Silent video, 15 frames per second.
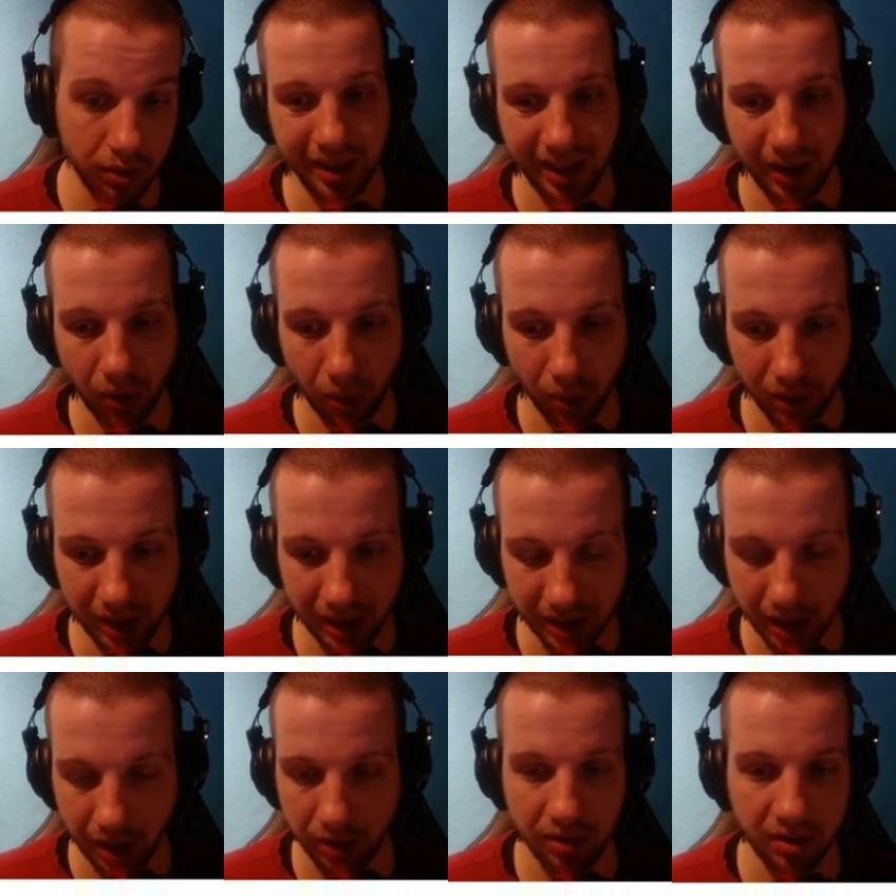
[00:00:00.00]
The only
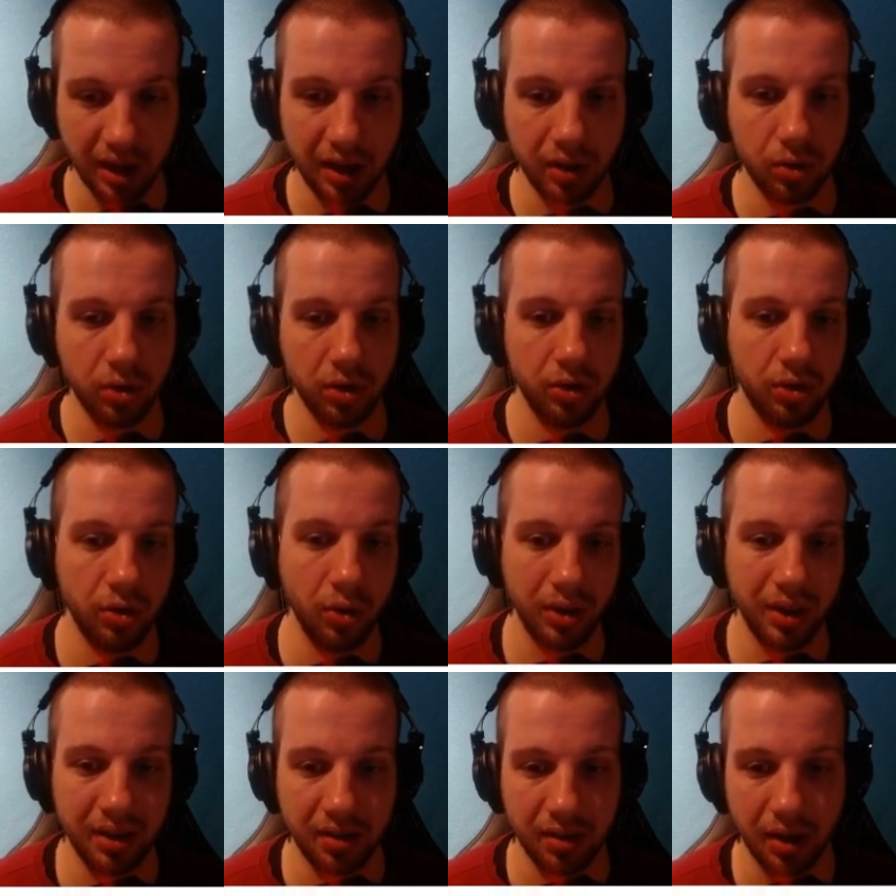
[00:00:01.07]
downside to this node
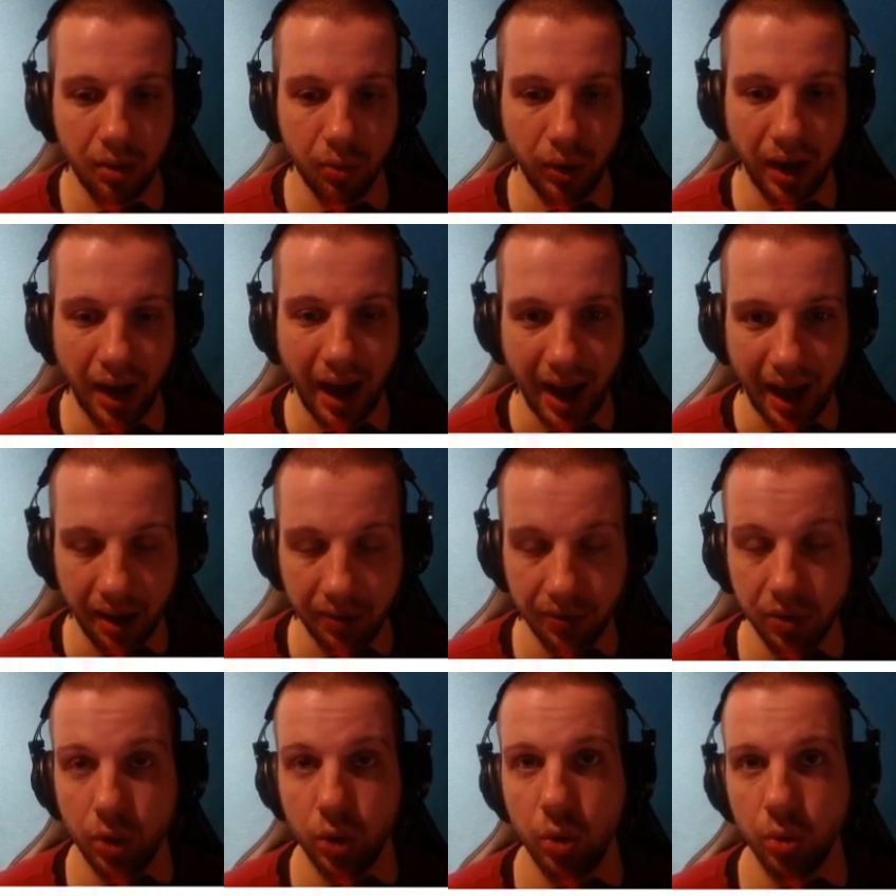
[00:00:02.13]
is that we have
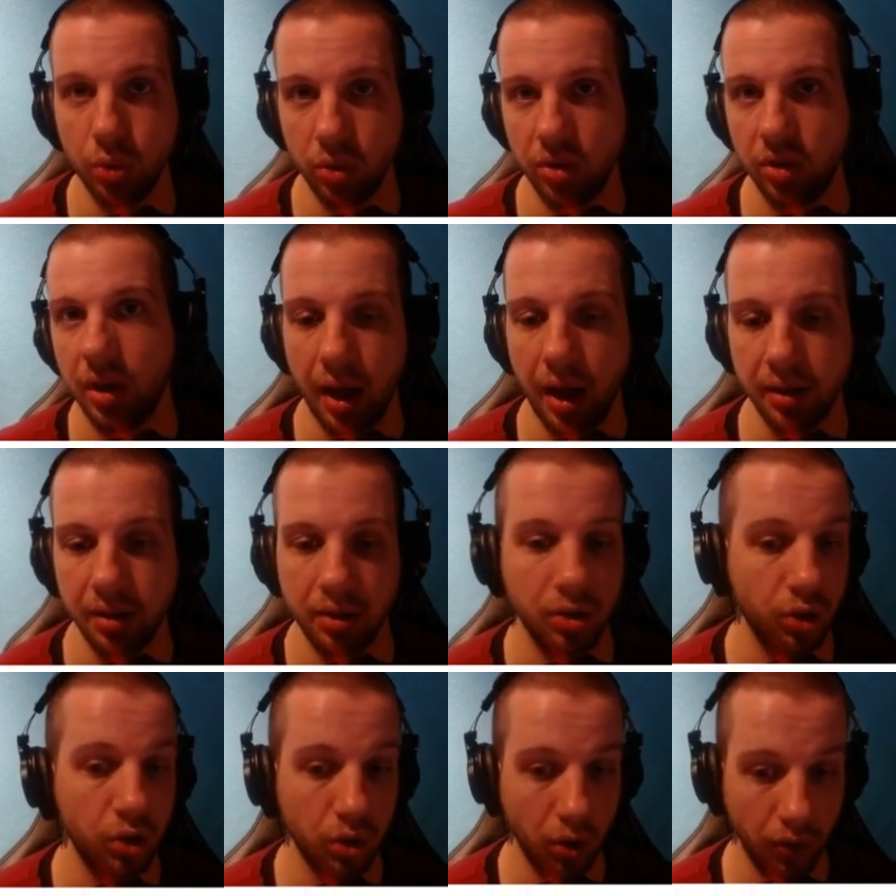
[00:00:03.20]
to use an
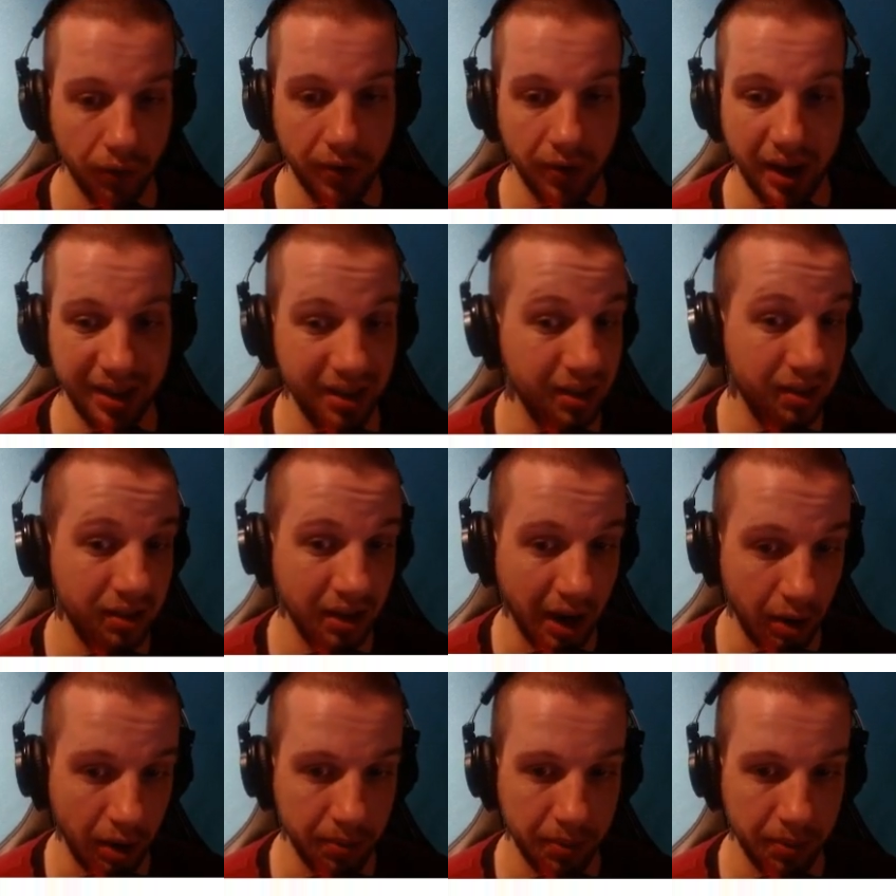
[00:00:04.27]
sulfide scarab.